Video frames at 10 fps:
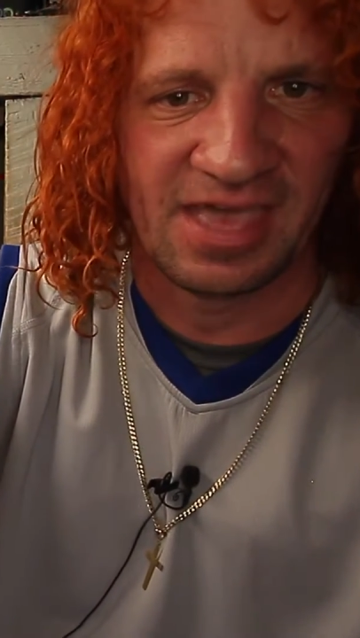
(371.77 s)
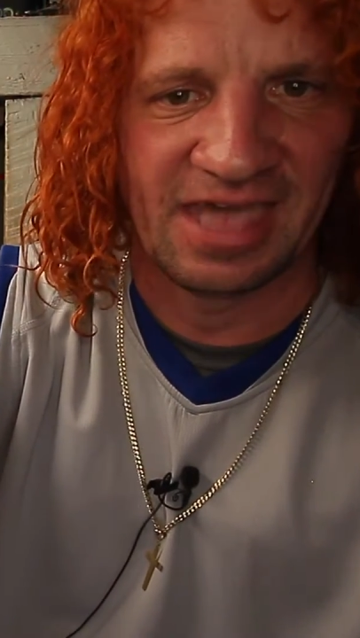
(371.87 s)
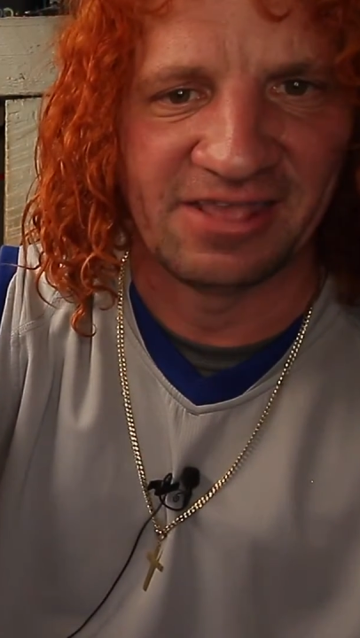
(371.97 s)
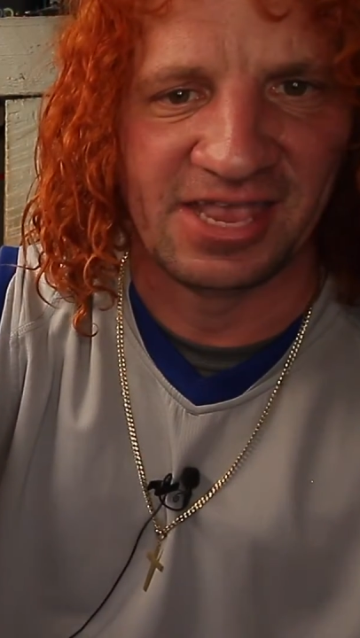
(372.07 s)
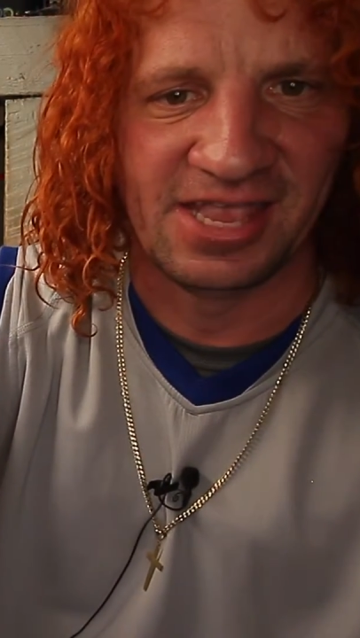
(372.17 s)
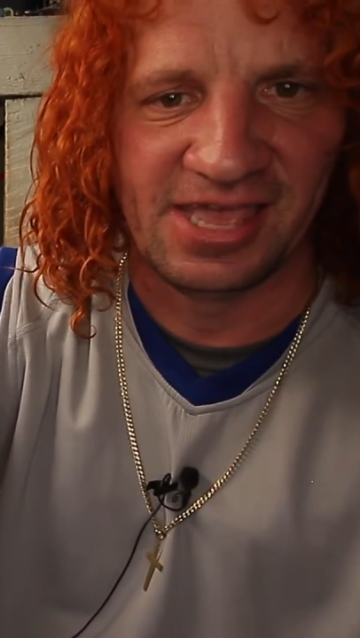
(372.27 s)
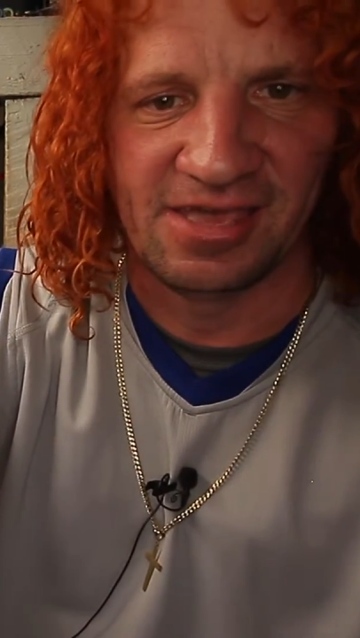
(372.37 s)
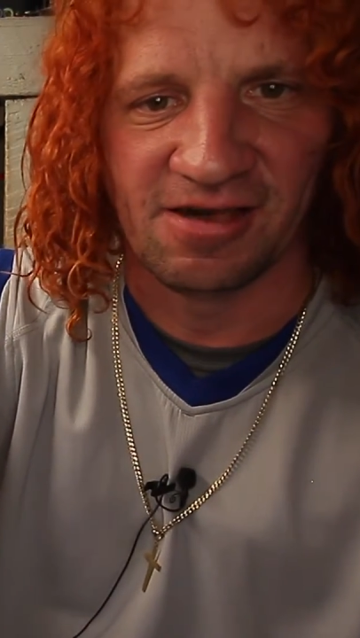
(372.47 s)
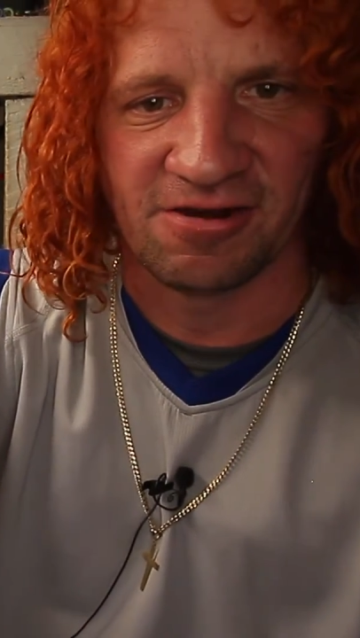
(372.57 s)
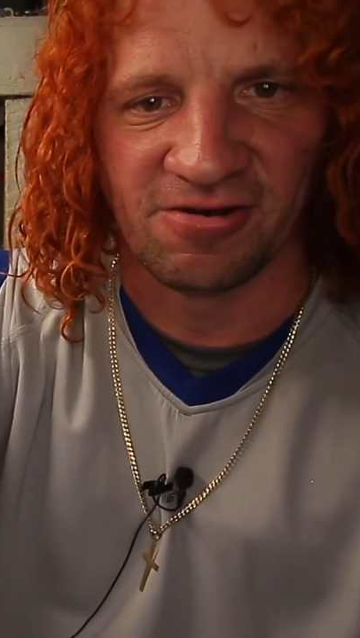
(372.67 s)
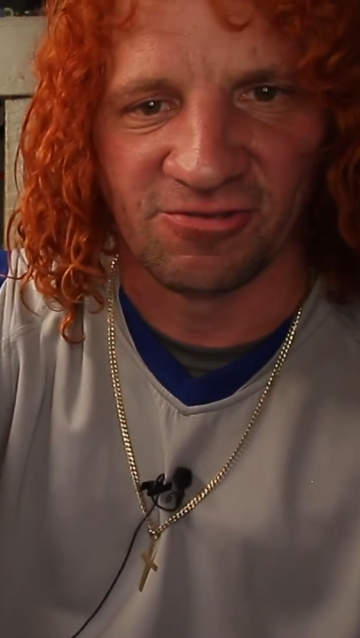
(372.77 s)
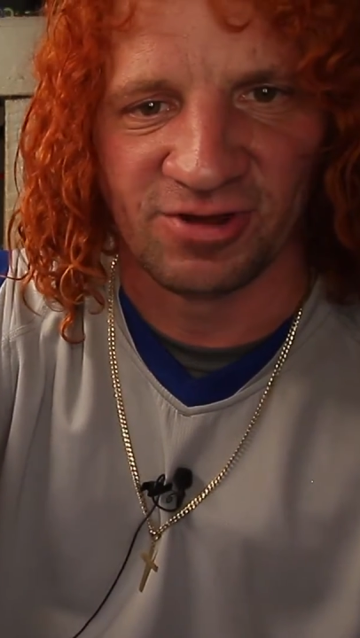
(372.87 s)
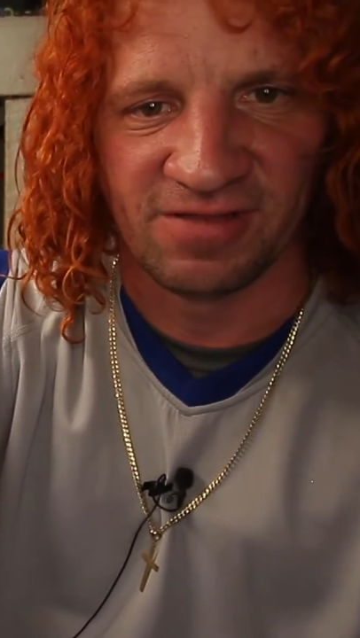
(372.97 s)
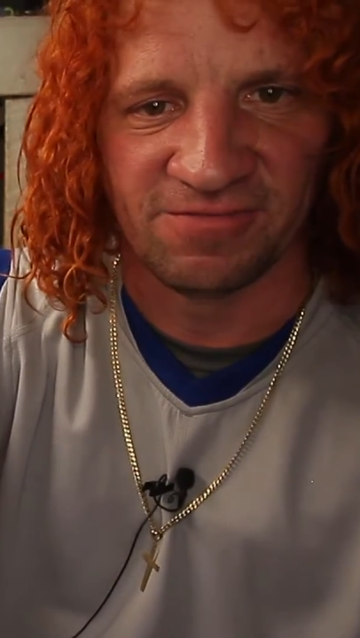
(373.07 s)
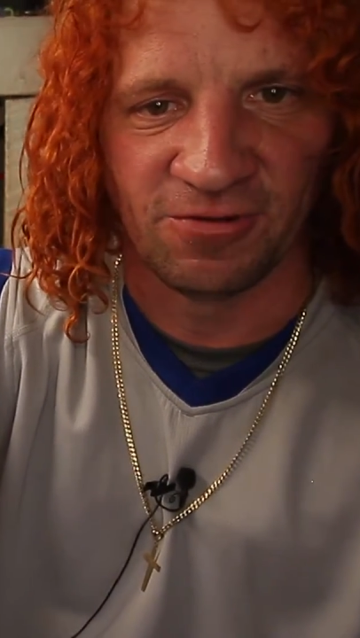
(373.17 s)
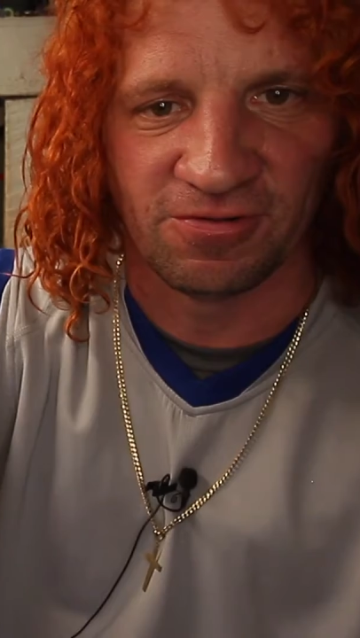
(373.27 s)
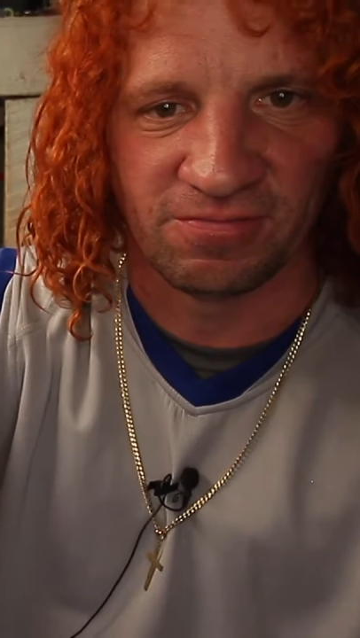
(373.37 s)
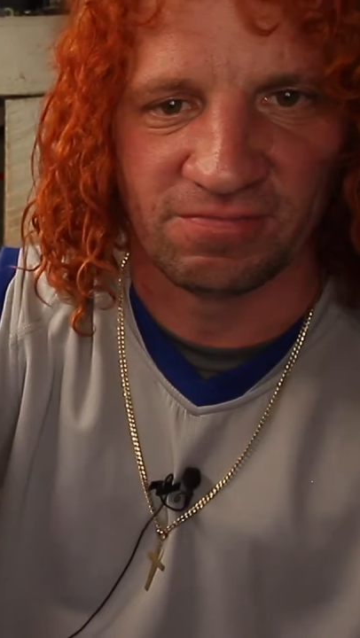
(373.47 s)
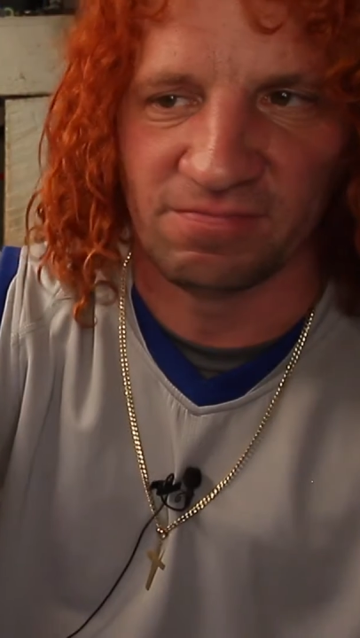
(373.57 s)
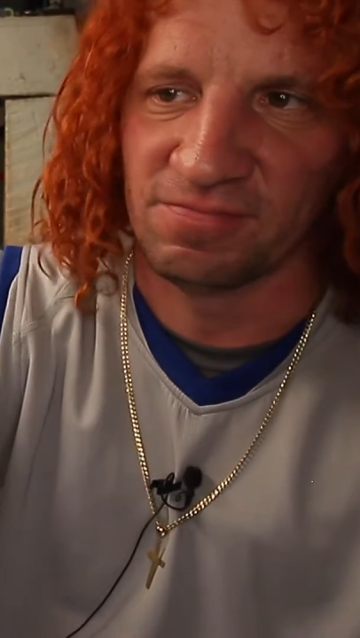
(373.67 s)
LED 120 volt,
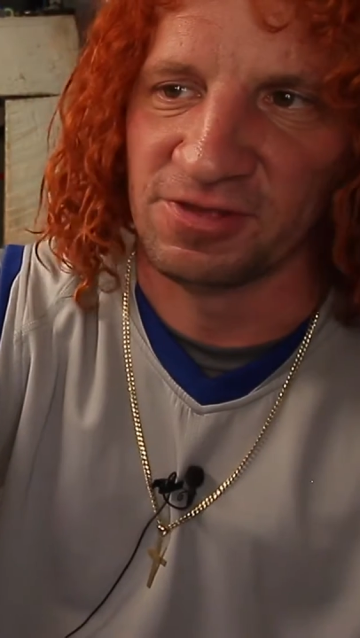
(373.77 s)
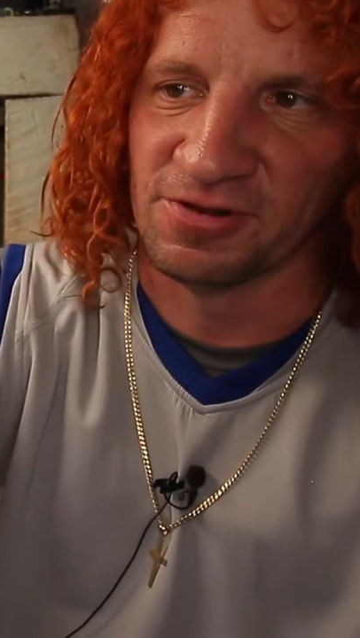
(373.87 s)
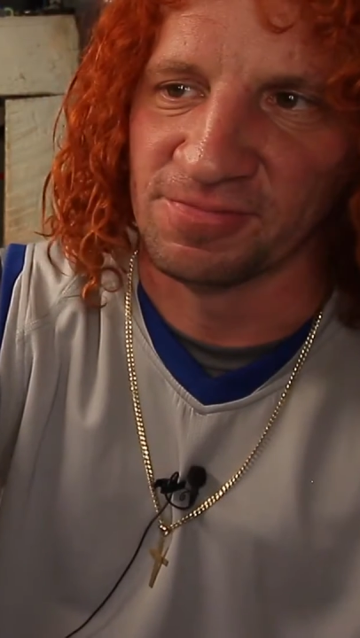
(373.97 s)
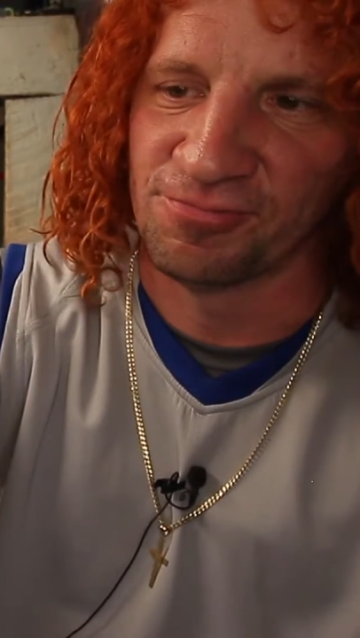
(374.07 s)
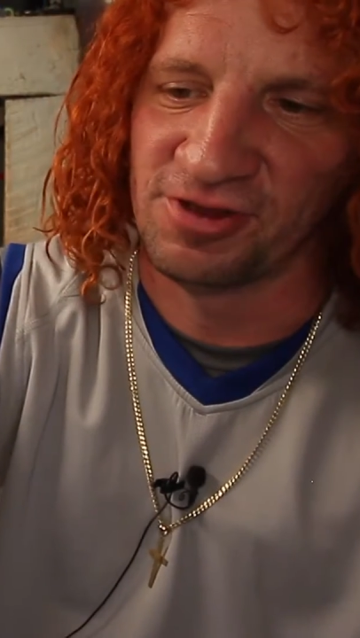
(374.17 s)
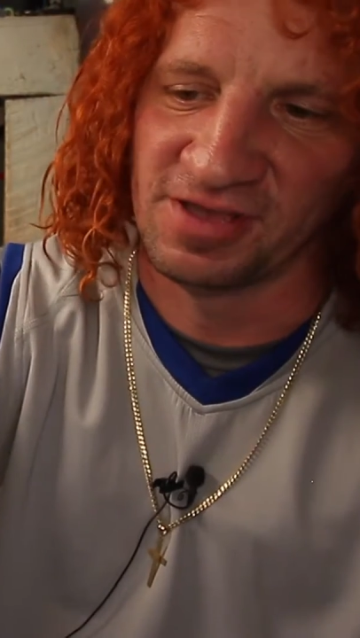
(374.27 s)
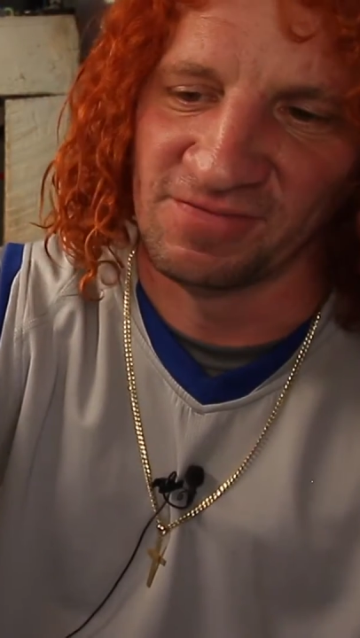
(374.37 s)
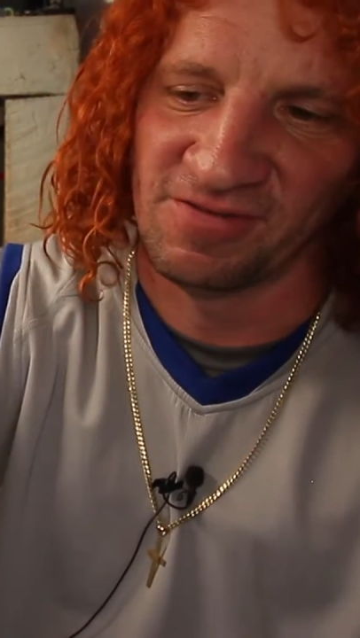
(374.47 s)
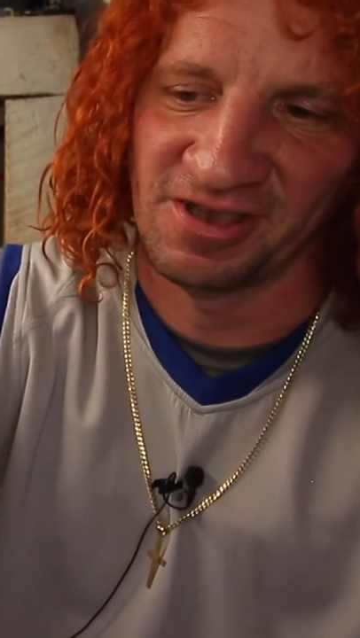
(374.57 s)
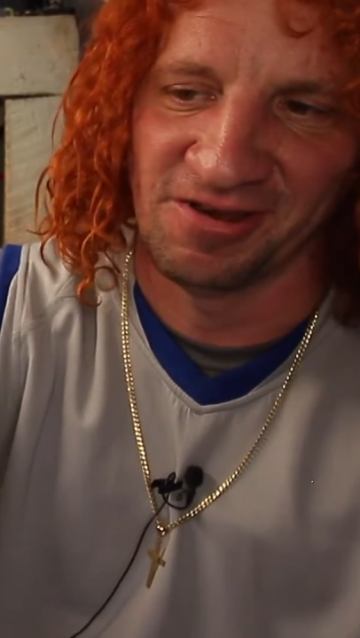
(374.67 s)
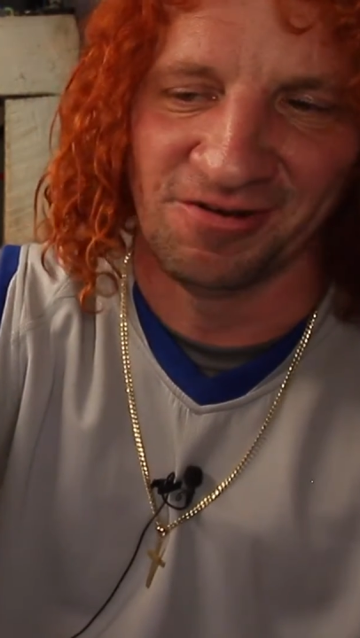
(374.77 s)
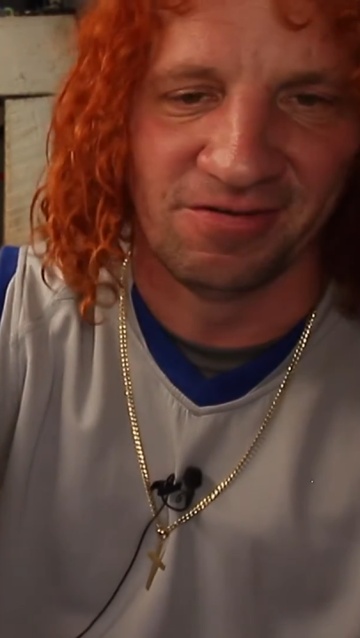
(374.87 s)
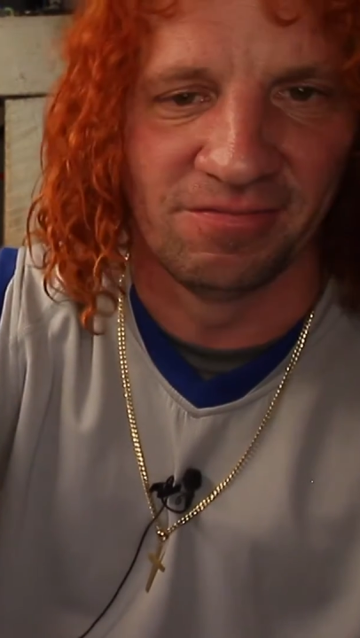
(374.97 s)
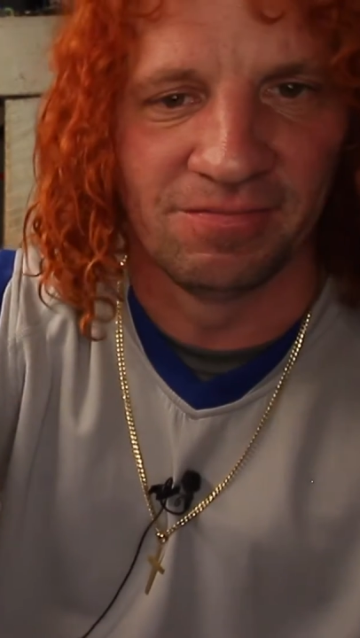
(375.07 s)
you know, pre-configured,